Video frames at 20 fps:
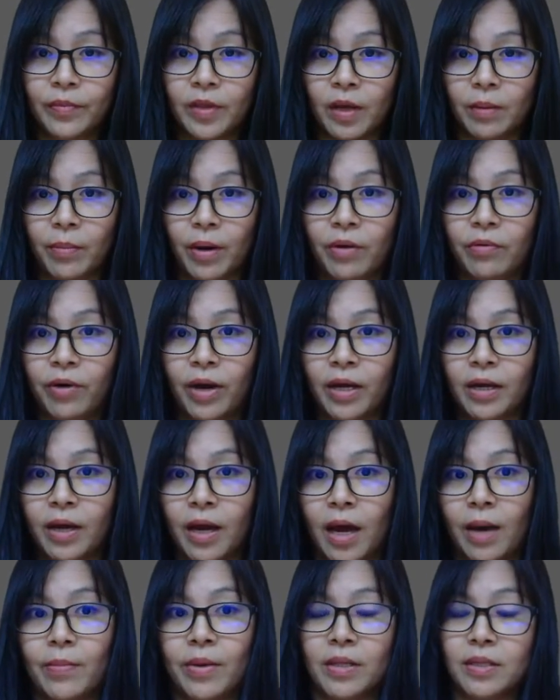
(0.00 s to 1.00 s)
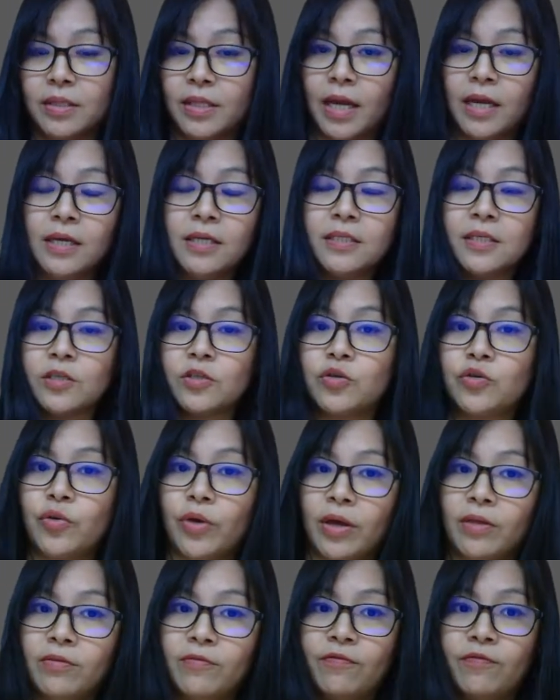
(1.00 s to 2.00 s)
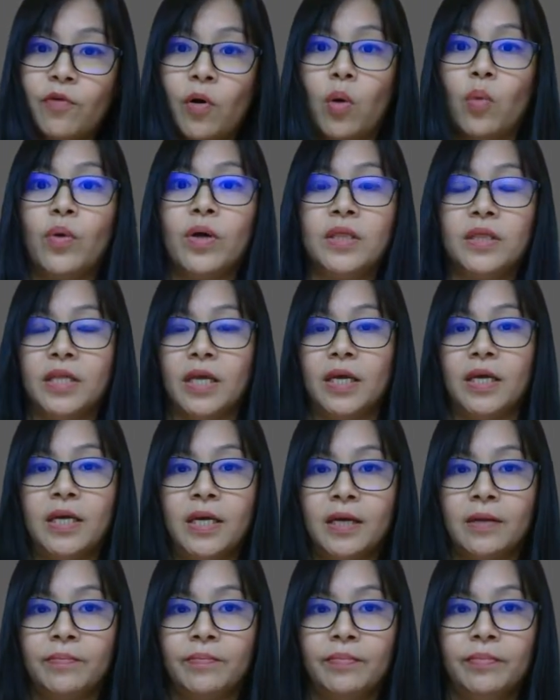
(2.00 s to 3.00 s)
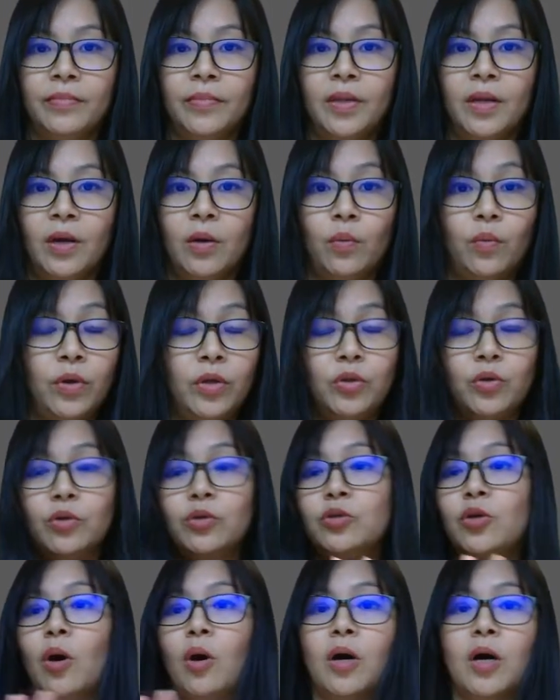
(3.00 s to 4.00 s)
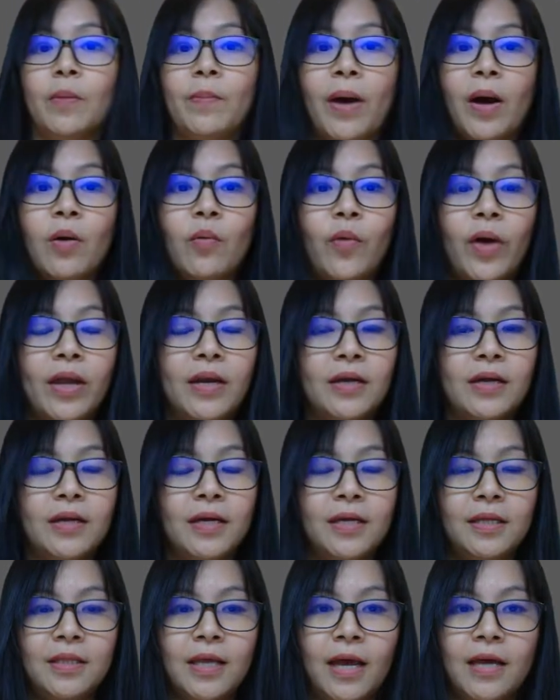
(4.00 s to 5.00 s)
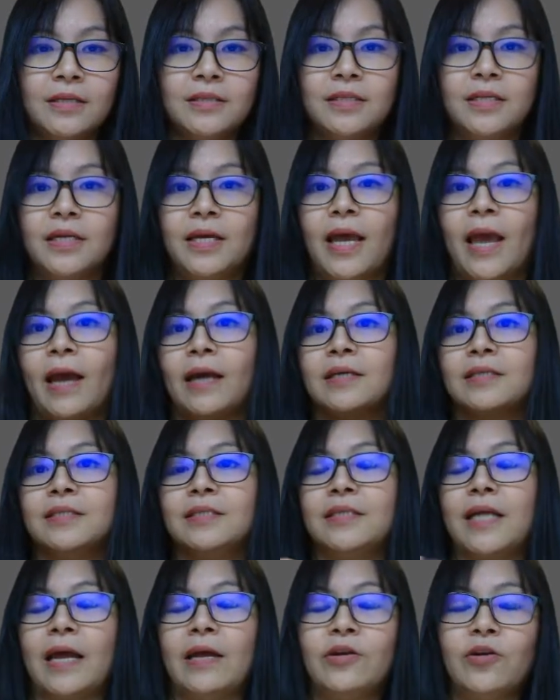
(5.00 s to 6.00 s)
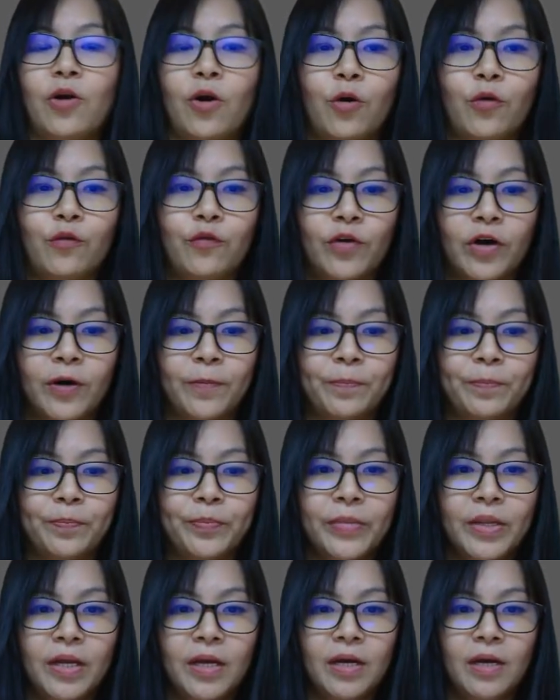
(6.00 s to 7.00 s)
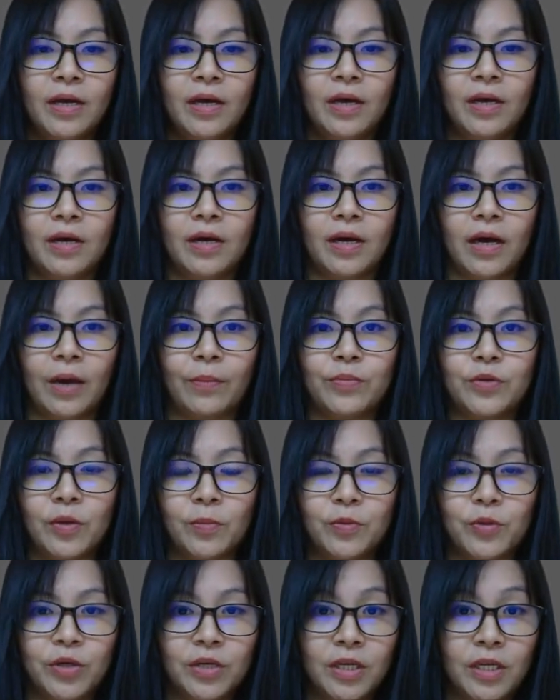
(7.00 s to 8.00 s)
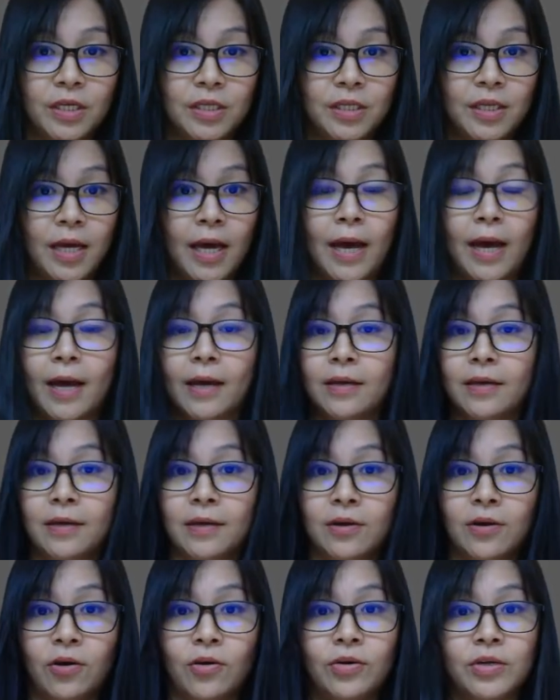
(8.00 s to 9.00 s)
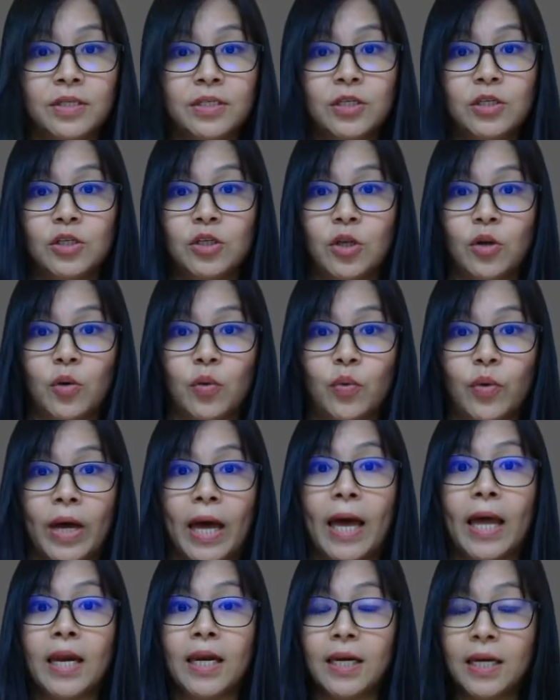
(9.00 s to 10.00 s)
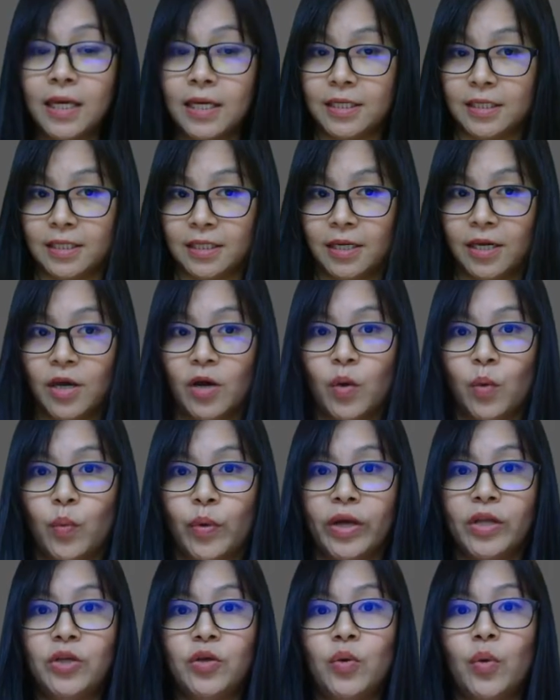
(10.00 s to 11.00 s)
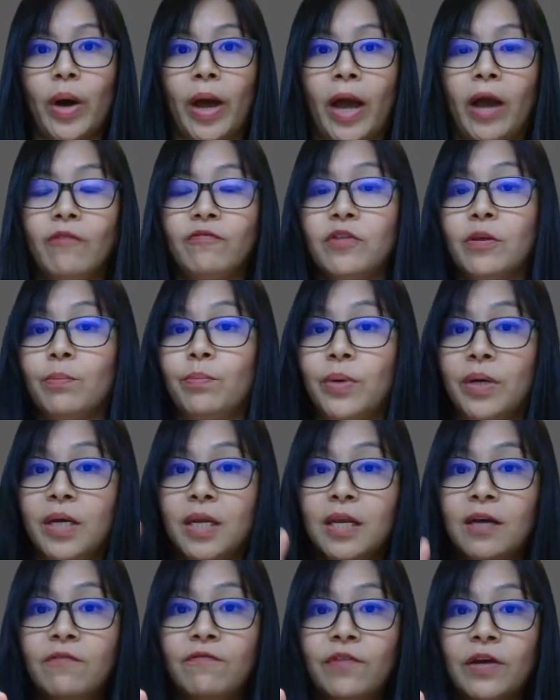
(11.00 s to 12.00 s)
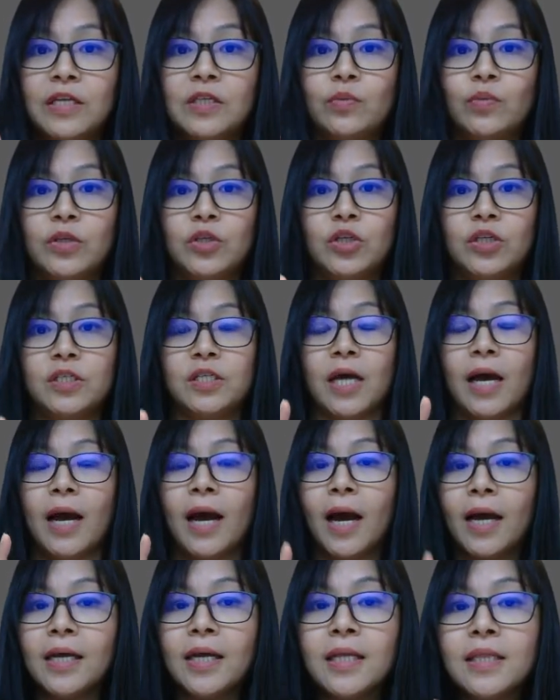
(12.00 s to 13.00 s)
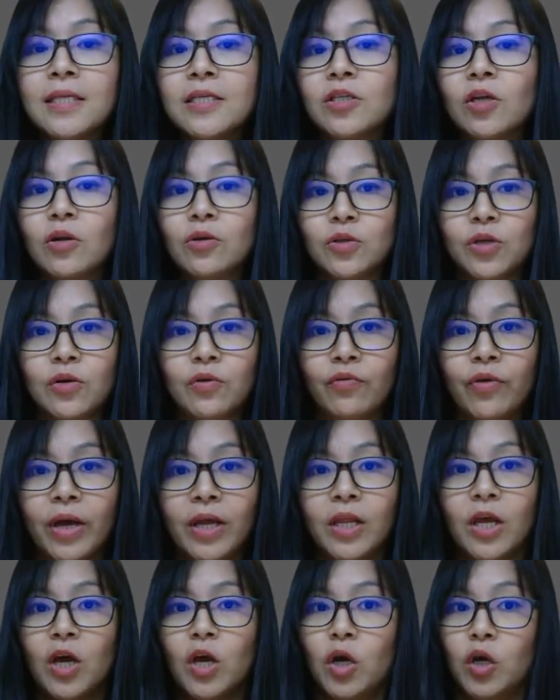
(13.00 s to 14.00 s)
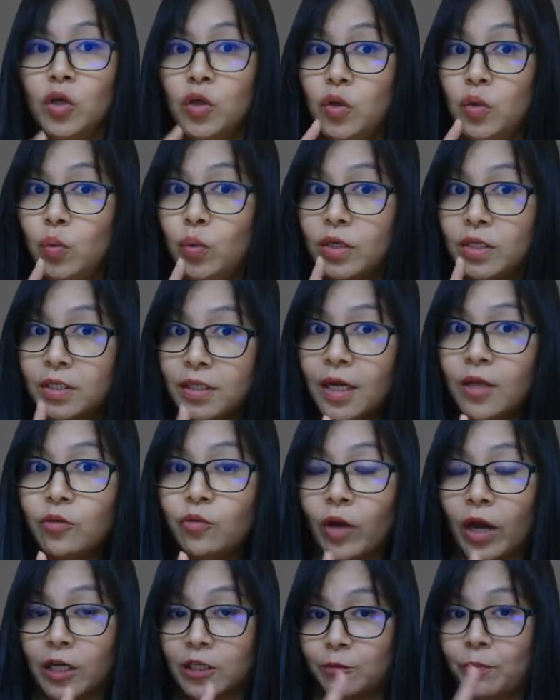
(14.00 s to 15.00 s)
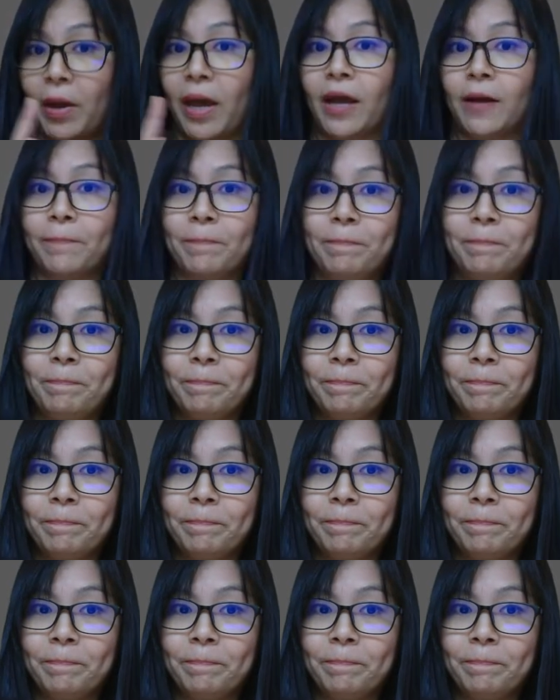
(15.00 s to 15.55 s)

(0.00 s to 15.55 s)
Am I right? I mean, that is a straightforward thinking. We don't talk about whether it has the extent of absorption. Is it higher or is it slower? At least when you have the beginning phase, which is the higher dissolution rate, you will start to expect